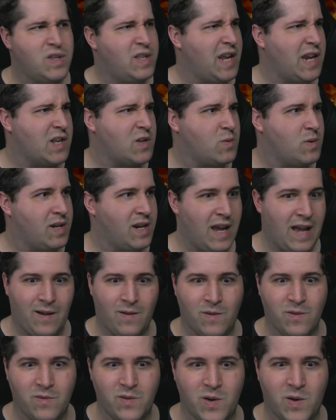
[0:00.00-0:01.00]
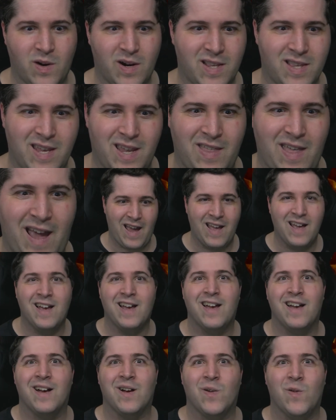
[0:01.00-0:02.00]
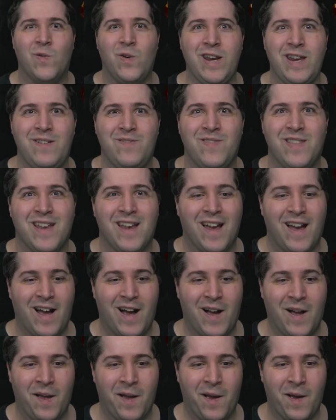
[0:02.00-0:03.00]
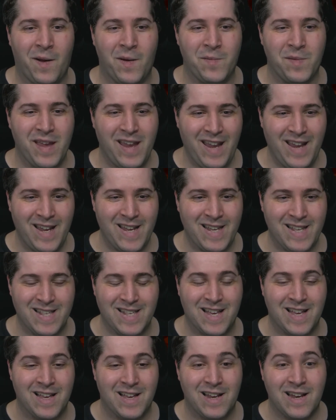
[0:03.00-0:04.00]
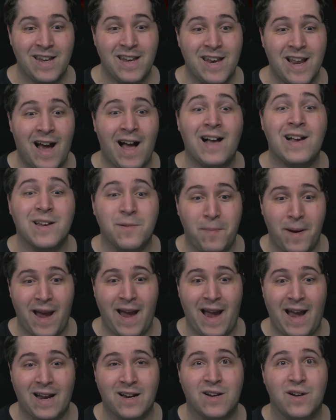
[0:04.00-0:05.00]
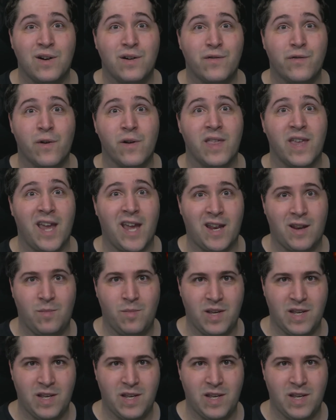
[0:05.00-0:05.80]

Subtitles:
one, I don't even know how to say that. Great. Is knockback for the enemies.